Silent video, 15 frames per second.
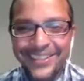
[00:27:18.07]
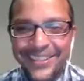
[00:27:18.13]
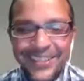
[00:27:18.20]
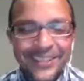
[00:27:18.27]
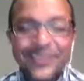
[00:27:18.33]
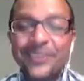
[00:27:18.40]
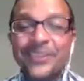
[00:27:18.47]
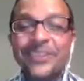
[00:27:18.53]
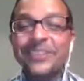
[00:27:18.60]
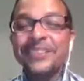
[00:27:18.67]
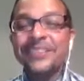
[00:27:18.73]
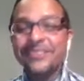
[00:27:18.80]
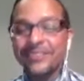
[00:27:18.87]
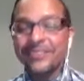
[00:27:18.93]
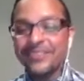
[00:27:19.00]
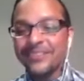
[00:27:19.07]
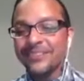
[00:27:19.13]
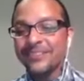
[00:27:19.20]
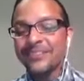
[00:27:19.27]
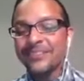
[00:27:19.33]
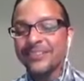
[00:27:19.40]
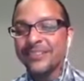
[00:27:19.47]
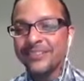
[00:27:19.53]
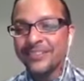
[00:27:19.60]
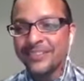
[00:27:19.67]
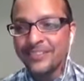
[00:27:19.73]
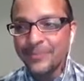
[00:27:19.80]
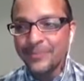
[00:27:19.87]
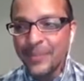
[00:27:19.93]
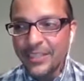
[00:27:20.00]
I know he's hilarious.
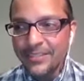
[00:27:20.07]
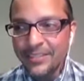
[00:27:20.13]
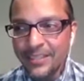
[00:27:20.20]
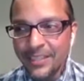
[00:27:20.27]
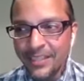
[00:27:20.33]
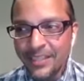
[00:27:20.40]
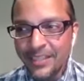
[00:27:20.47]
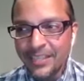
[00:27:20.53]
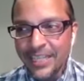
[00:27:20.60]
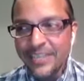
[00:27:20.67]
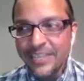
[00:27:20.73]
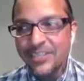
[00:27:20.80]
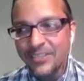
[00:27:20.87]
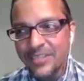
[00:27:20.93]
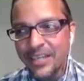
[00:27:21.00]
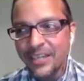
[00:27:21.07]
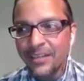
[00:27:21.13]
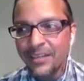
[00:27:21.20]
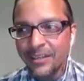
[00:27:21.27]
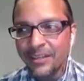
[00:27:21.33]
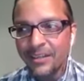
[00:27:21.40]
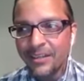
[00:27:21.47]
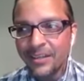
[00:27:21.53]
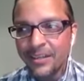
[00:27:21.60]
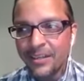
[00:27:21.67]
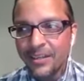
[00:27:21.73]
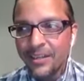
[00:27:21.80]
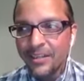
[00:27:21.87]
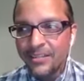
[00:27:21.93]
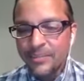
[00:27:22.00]
He's amazing, and they just had
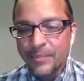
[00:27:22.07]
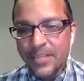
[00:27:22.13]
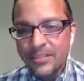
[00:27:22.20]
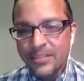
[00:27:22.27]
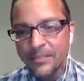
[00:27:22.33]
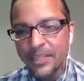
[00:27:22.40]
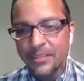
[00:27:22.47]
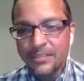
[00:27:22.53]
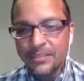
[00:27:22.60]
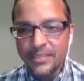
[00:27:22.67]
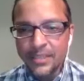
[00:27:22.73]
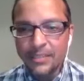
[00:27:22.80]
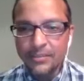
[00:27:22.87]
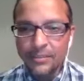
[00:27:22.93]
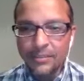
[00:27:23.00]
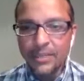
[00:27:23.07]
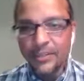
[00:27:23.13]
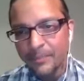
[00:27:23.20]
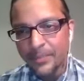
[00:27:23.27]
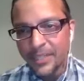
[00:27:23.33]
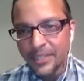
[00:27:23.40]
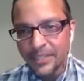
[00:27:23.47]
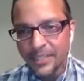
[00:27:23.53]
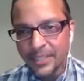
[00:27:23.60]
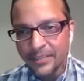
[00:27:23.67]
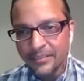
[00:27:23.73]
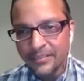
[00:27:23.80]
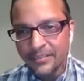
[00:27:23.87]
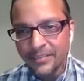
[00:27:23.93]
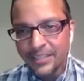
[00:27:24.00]
Sebastian Maniscalco on their
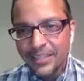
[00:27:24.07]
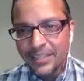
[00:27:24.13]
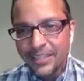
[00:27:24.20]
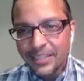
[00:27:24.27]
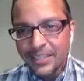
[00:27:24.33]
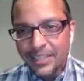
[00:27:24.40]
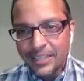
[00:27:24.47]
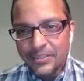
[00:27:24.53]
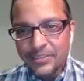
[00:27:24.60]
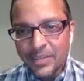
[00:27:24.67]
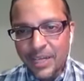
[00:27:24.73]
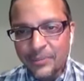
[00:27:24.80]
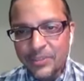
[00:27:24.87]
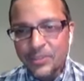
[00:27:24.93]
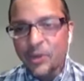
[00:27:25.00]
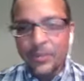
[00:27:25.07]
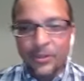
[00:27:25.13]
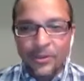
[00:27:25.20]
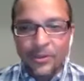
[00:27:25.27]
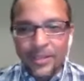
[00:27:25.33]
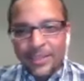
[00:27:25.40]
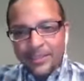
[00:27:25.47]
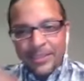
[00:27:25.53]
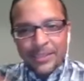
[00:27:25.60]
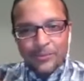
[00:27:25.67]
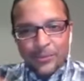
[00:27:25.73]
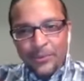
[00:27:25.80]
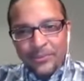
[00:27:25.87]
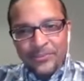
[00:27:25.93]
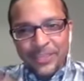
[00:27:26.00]
podcast, and so I'm just hoping all that like
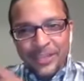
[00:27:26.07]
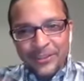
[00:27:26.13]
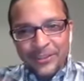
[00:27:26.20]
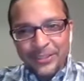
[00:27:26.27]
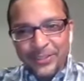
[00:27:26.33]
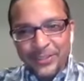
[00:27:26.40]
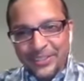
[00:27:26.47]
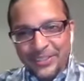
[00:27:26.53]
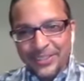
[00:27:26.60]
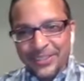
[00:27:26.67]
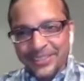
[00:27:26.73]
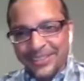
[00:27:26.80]
rolls downhill to